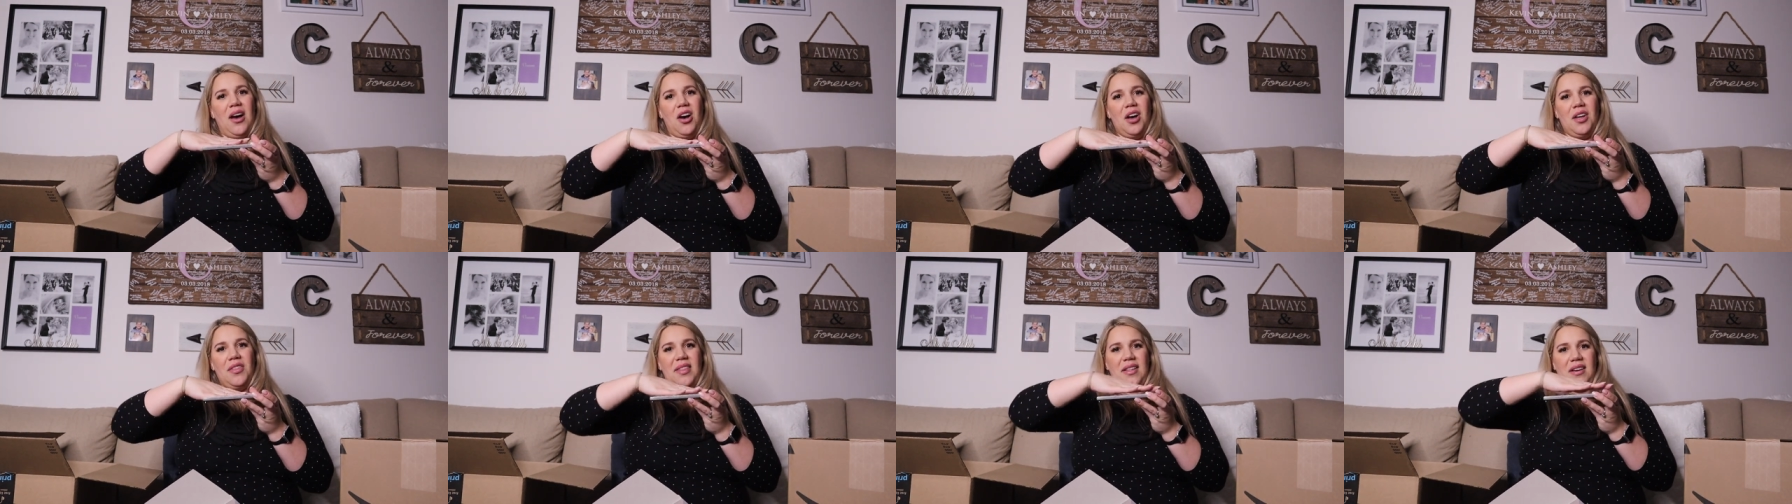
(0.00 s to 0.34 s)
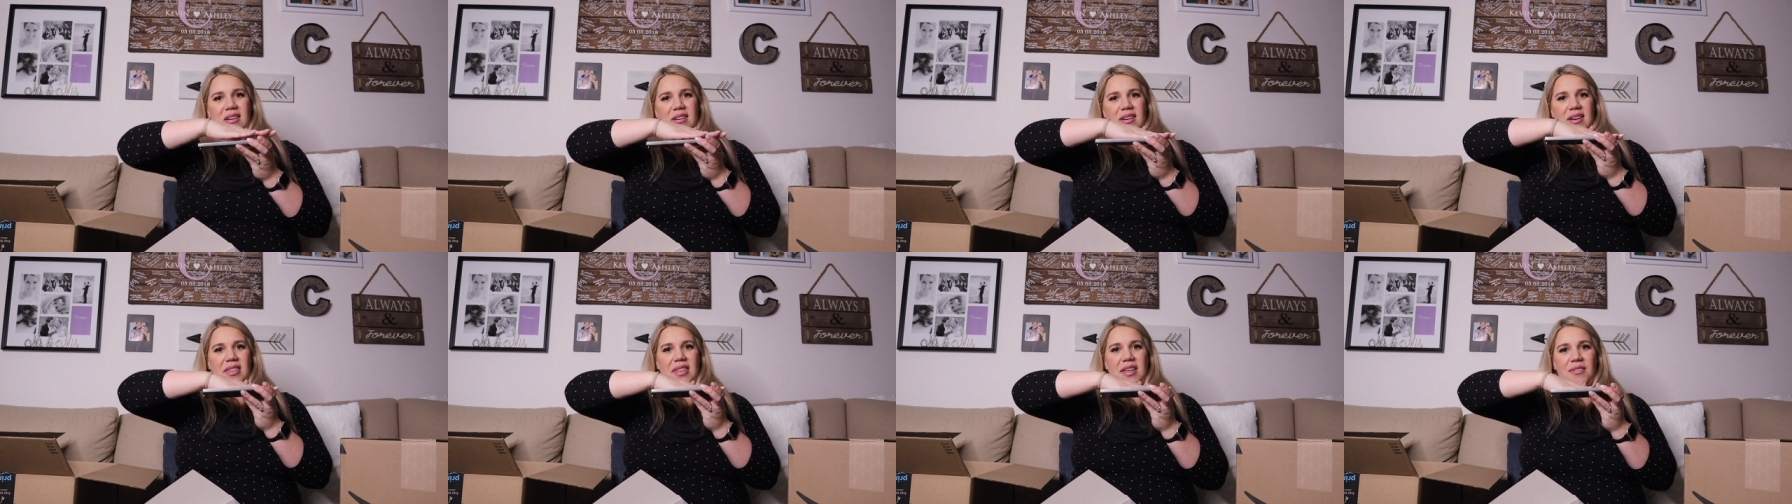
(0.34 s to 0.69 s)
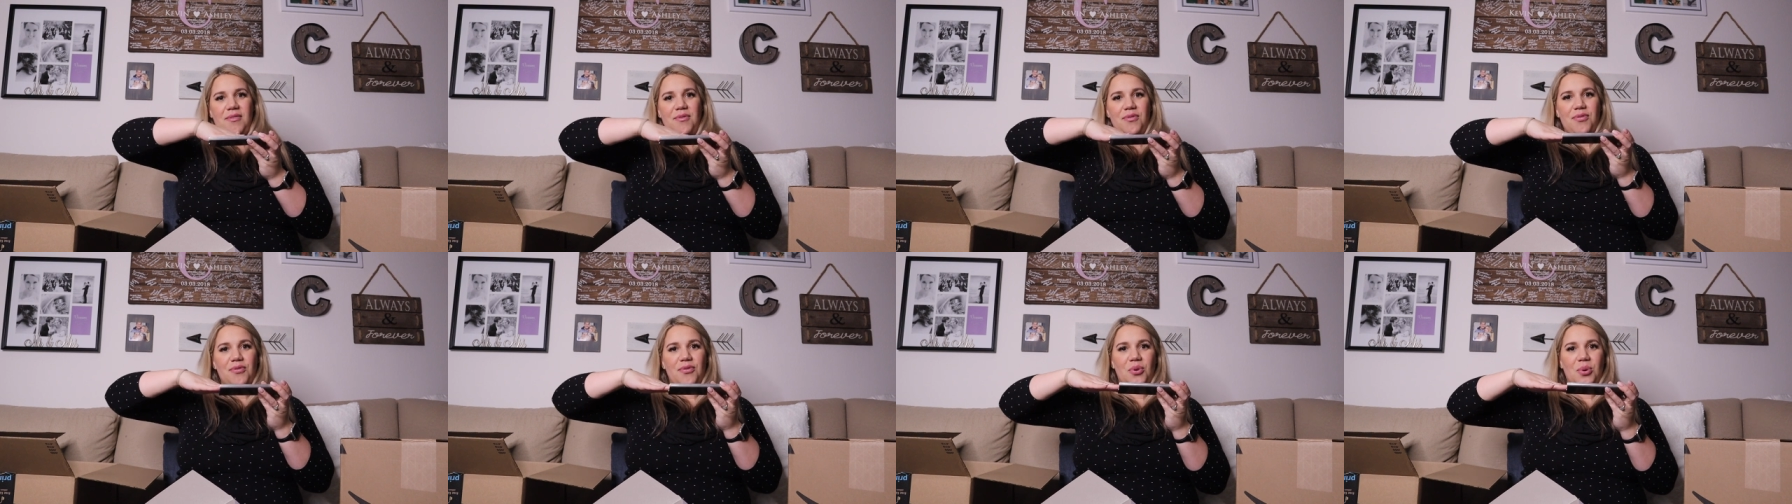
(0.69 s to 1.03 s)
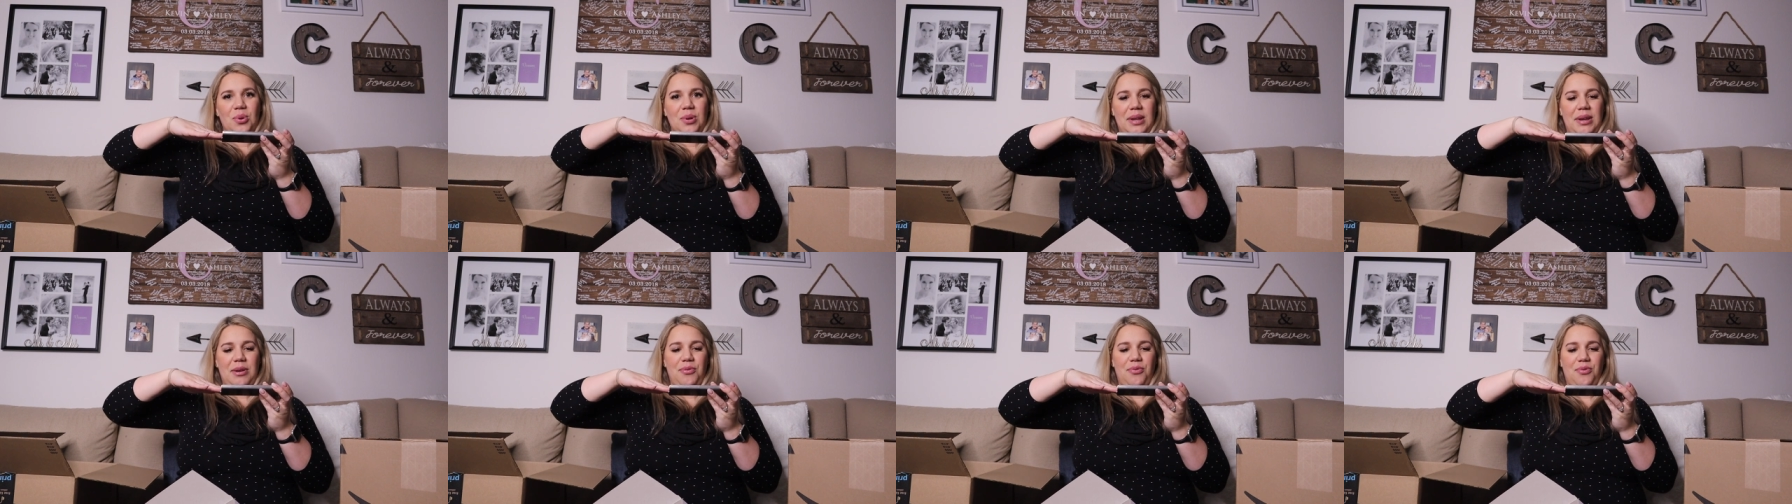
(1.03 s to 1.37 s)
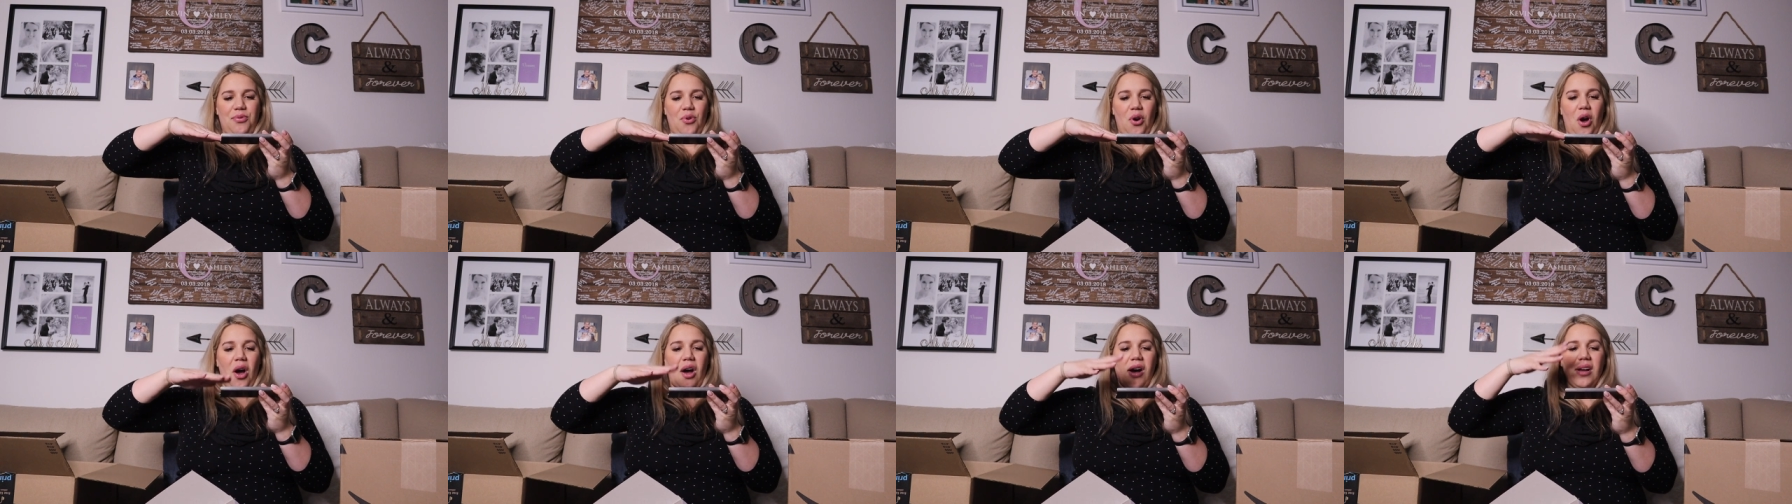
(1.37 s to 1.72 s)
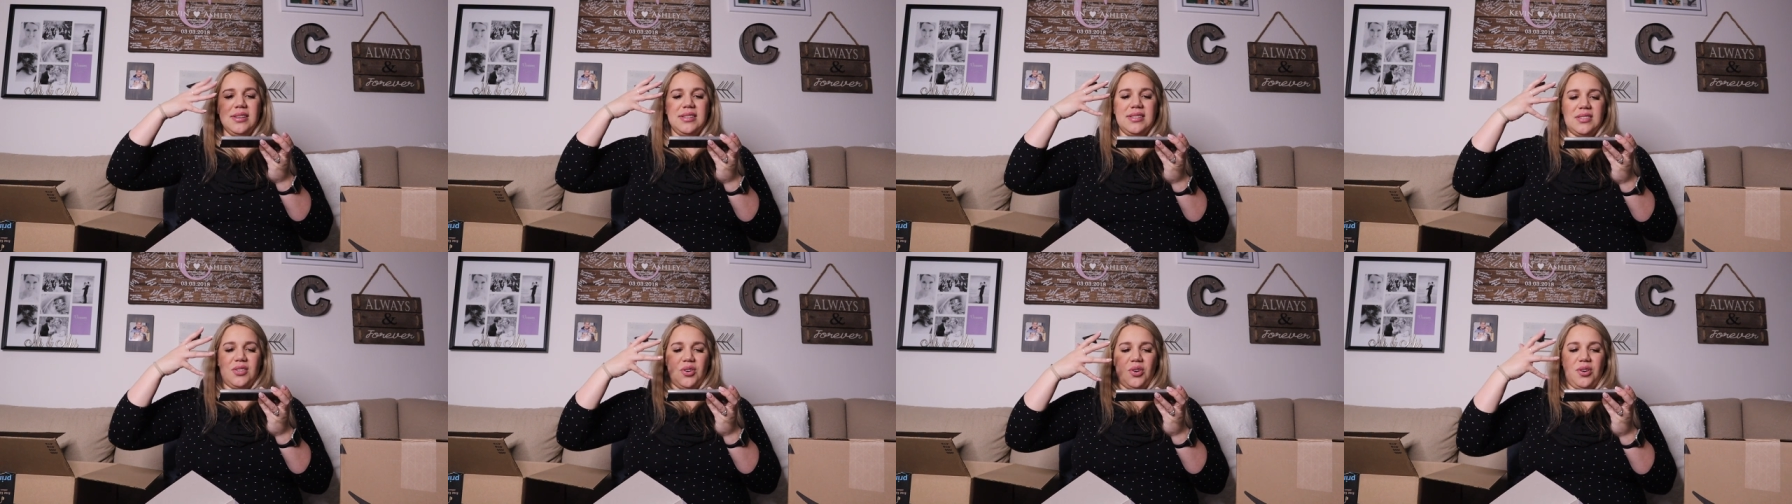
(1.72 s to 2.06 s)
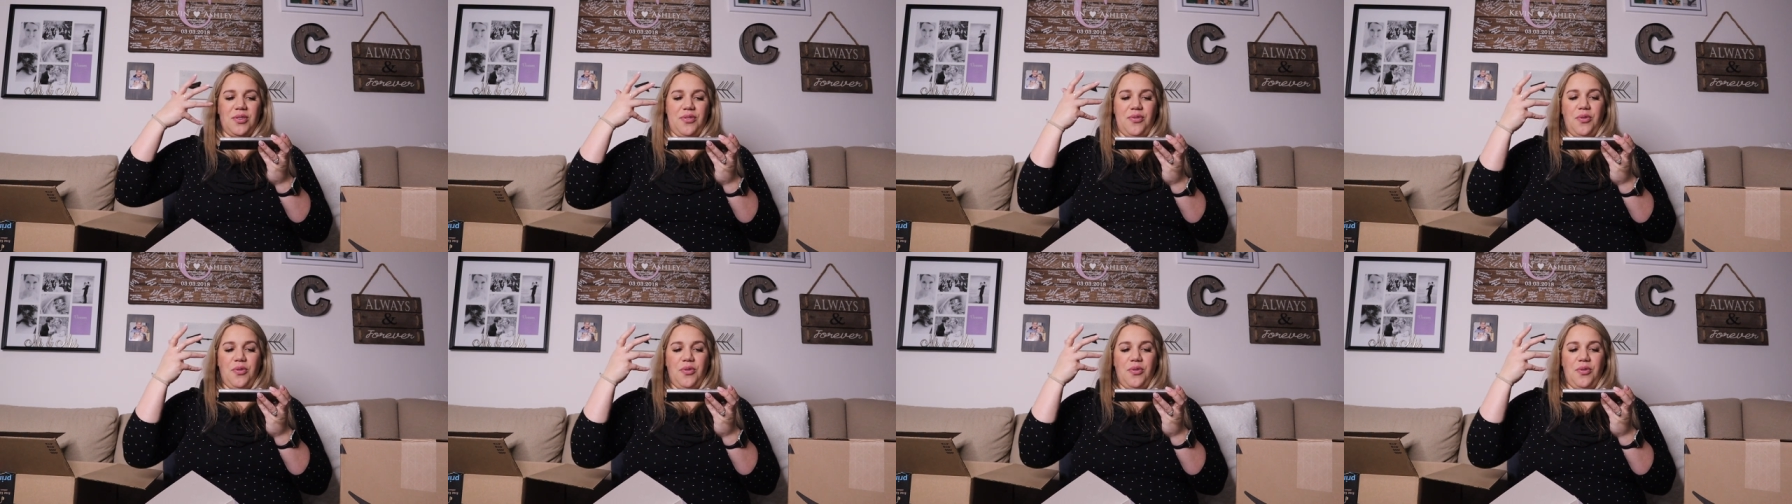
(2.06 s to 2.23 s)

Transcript: on there and then fully frost or